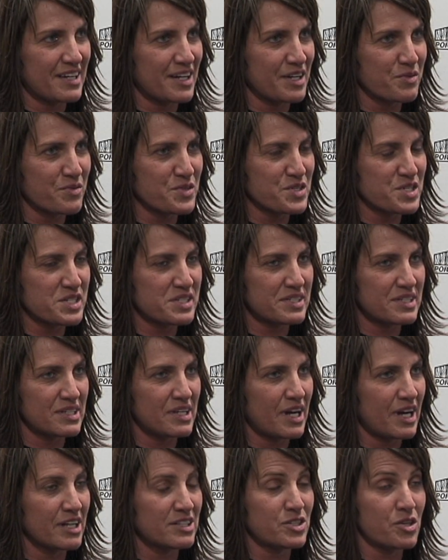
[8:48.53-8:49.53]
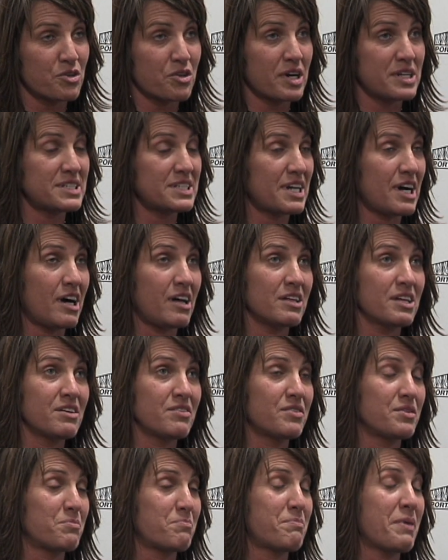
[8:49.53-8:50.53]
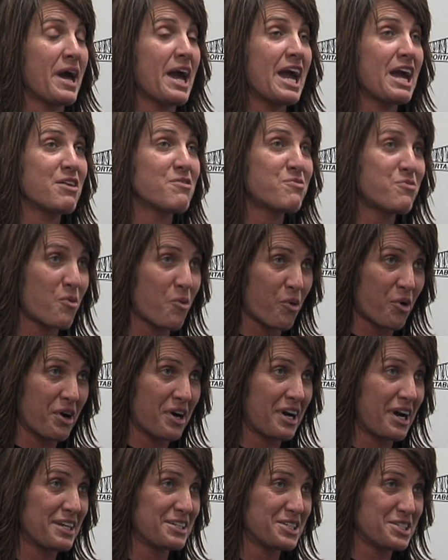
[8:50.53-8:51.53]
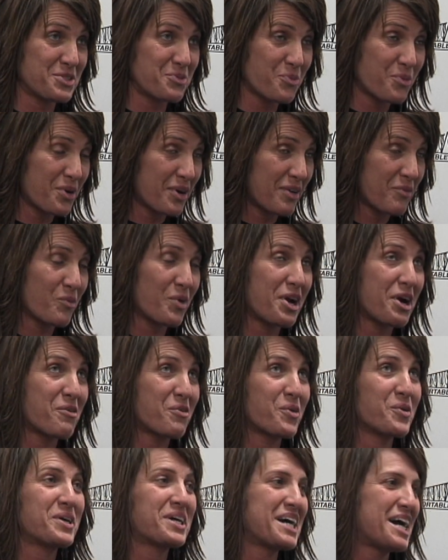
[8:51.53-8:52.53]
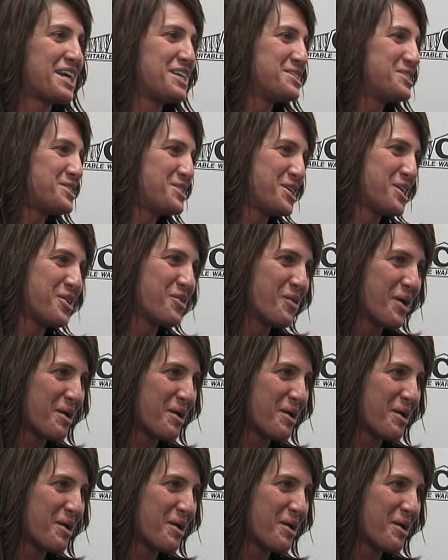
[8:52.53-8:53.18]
I told her, I said, I'll even pay for it. I just, whatever you got to do,